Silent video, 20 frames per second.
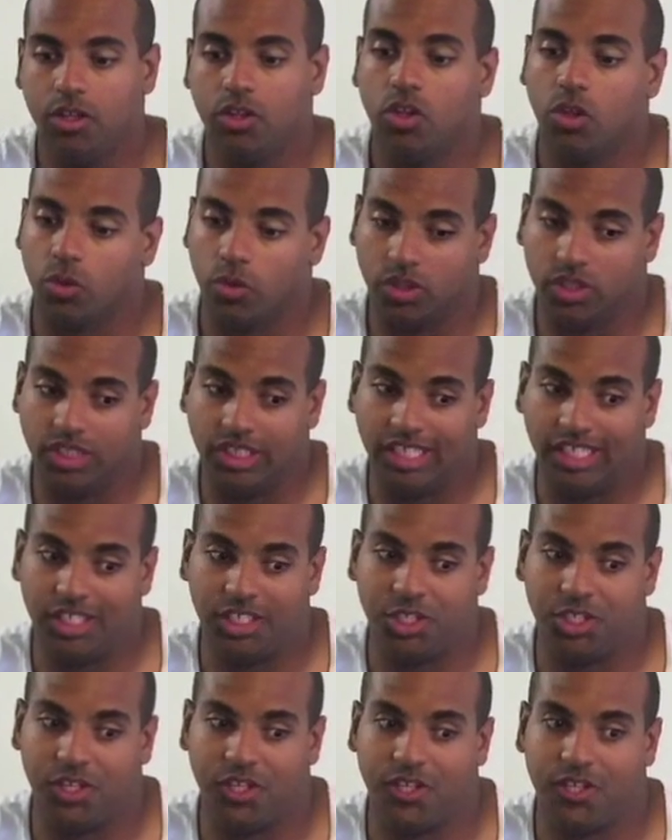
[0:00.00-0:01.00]
their
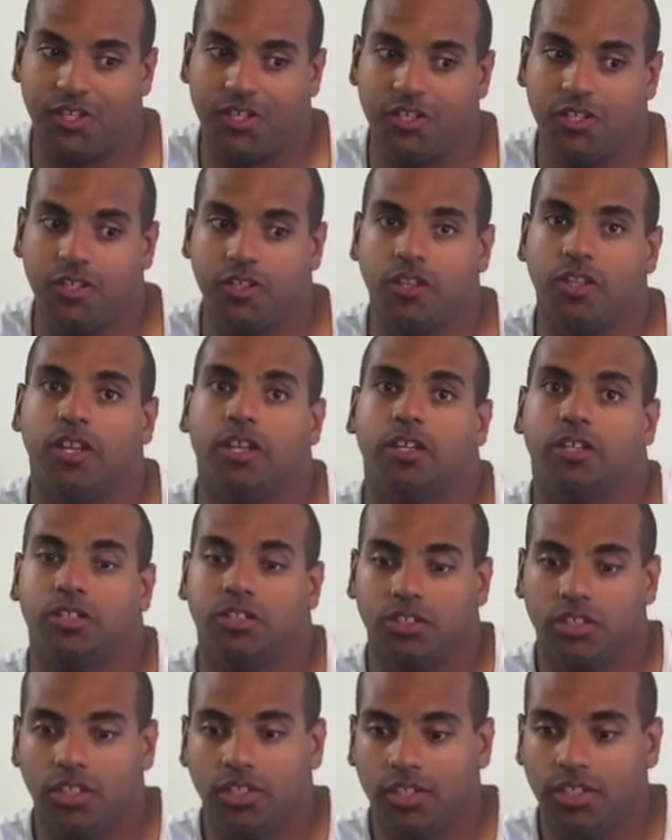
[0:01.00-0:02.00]
religion,
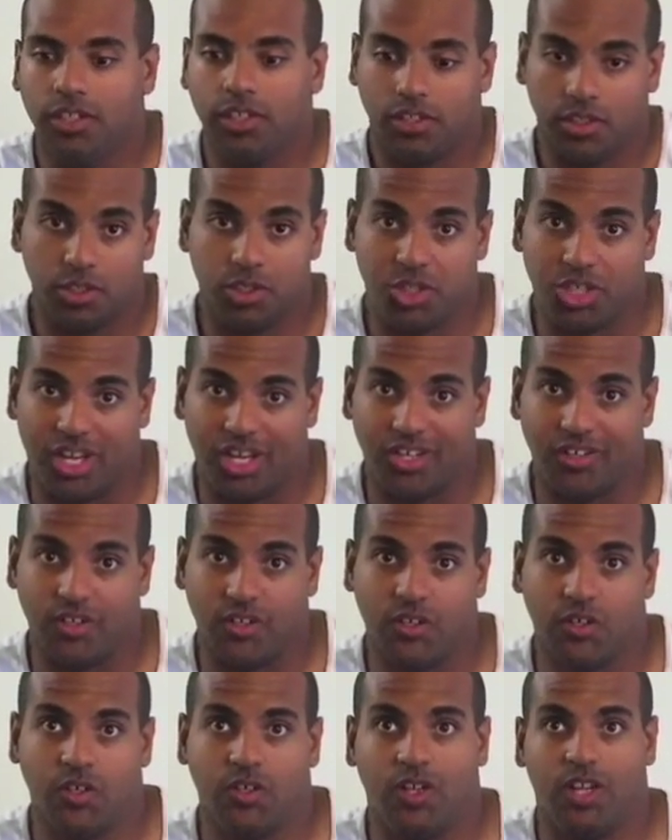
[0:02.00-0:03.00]
their
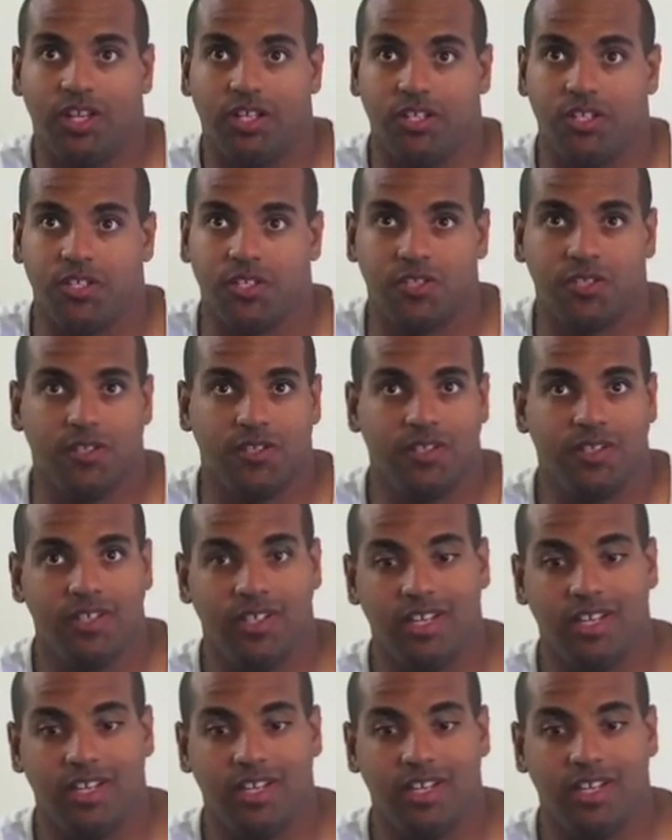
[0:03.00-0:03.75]
gender. It's